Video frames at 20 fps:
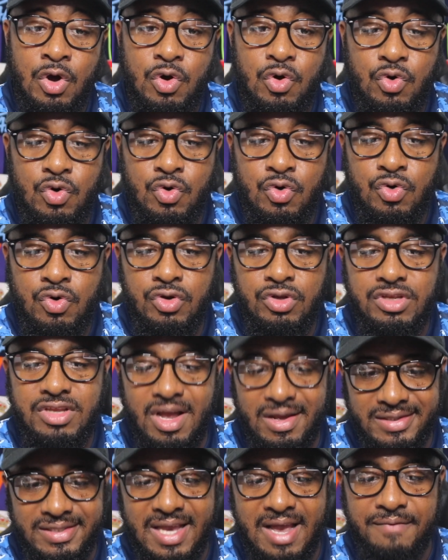who
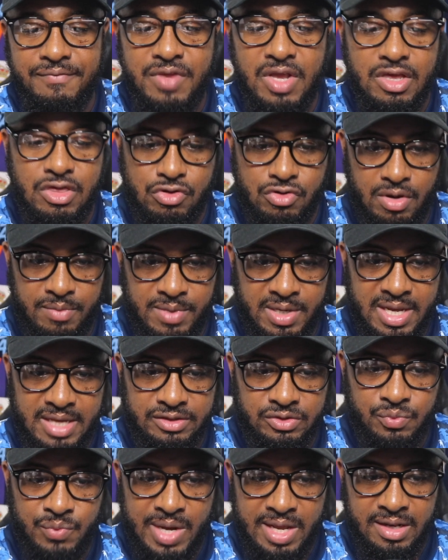does have their trouble
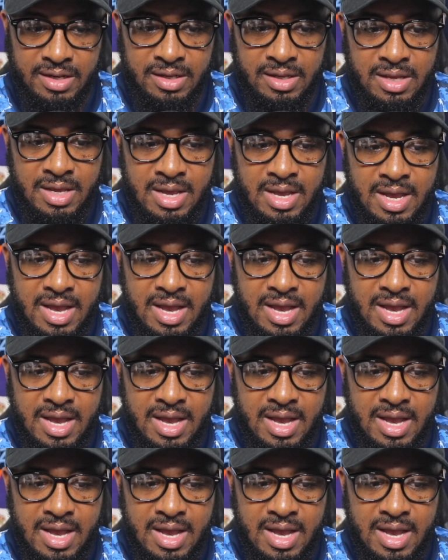as well.